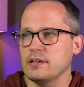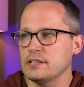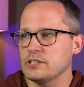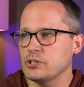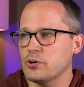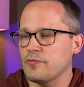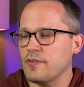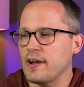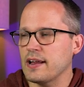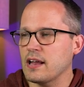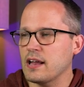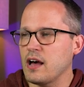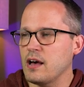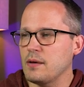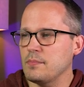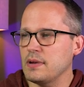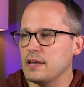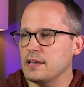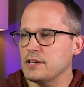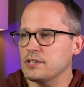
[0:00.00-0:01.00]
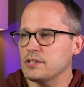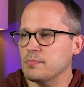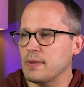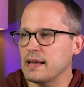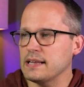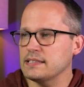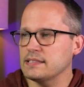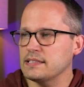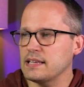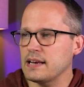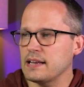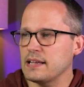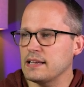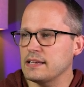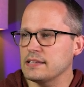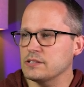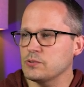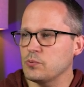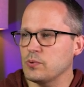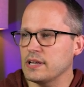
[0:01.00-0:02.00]
So if I come into my
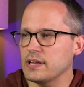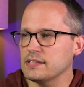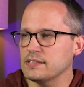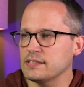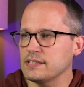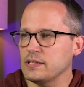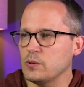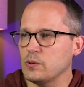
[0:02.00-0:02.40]
settings, we can see